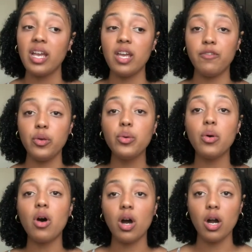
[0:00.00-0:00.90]
if
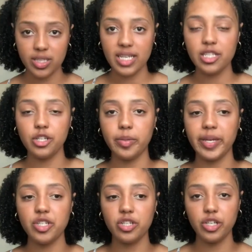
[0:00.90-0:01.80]
you are assessing your
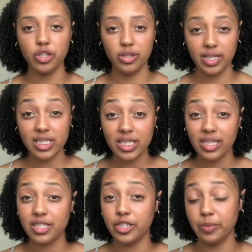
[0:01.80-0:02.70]
patient, you're
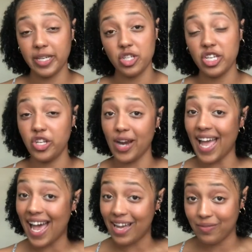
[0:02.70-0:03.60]
listening to your patient, and
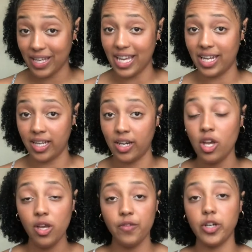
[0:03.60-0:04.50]
you're advocating
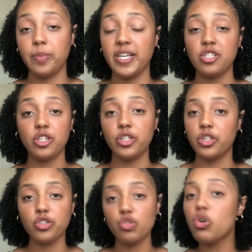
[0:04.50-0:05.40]
for your patient,
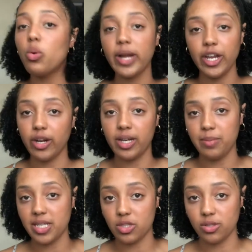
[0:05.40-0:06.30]
there's no way you're going to
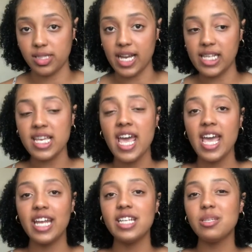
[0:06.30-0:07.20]
miss those signs.
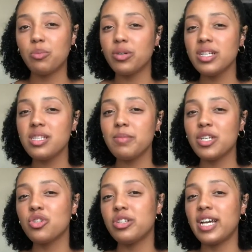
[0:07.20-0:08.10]
And it's important to
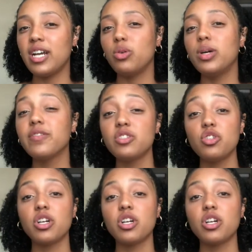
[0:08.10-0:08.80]
make sure that whoever's in